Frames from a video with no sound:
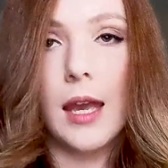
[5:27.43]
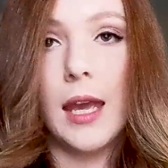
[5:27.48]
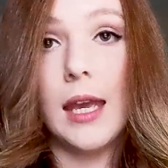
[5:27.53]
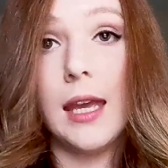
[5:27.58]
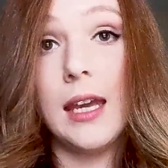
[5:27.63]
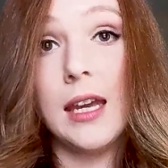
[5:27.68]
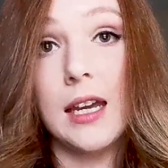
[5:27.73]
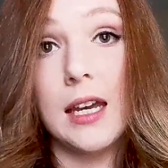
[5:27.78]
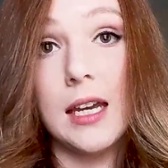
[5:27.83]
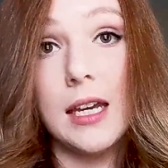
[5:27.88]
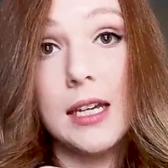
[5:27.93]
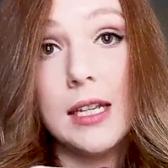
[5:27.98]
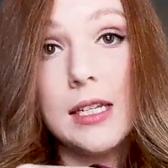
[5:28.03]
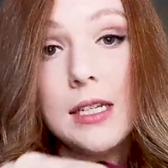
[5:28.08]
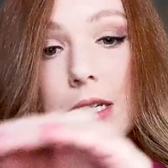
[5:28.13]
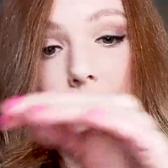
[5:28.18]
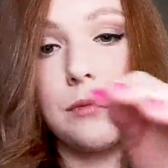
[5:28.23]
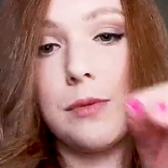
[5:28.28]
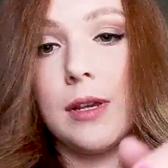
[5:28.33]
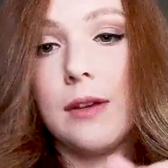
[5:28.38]

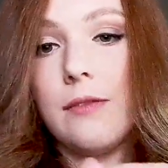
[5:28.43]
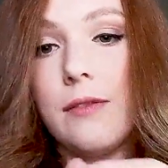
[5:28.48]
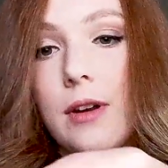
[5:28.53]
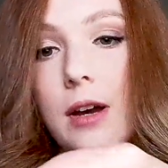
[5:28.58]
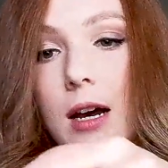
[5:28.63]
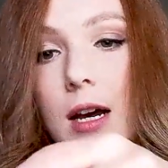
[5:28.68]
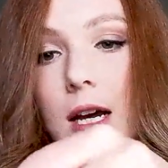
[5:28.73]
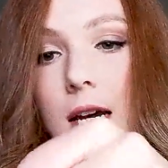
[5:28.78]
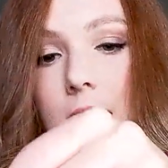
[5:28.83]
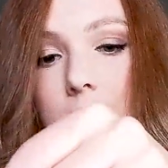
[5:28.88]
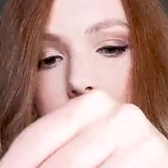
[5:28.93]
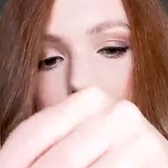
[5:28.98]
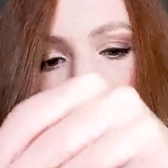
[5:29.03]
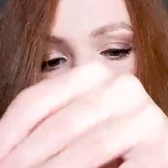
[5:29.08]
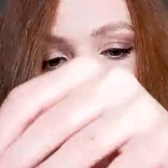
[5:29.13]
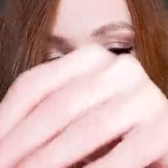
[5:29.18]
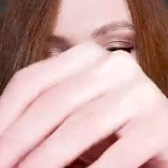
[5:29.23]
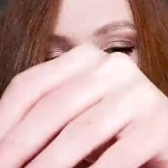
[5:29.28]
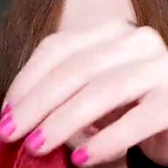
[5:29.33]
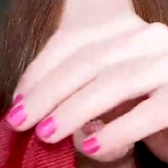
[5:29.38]
And we've
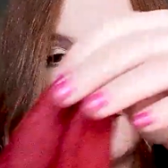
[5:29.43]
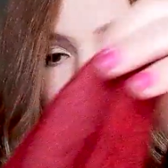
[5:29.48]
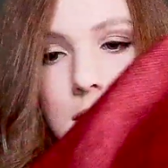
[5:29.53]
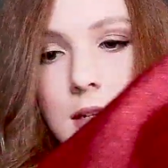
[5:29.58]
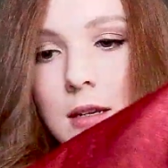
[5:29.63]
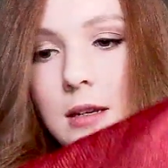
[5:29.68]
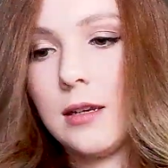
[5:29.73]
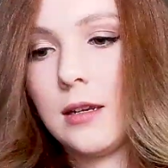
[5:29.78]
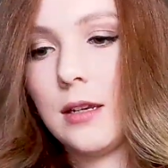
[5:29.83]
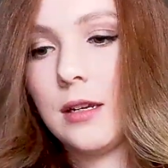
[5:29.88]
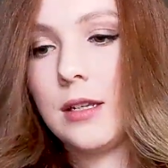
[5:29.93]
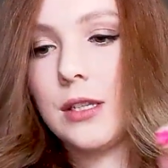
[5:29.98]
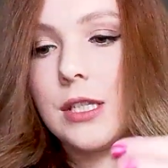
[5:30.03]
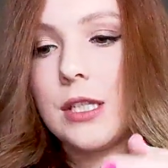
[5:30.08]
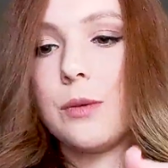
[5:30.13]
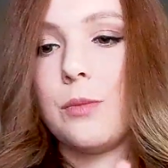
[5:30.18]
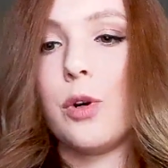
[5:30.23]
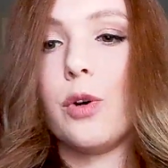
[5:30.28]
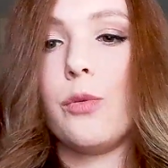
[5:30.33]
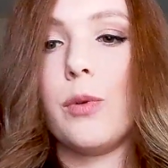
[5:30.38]
got
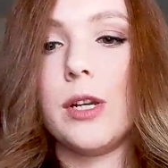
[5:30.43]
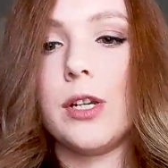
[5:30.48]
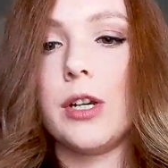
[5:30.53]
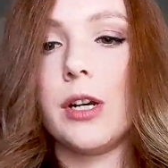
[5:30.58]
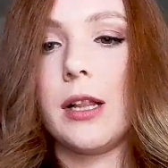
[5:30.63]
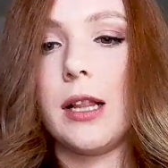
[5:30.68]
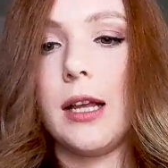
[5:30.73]
some more Wonder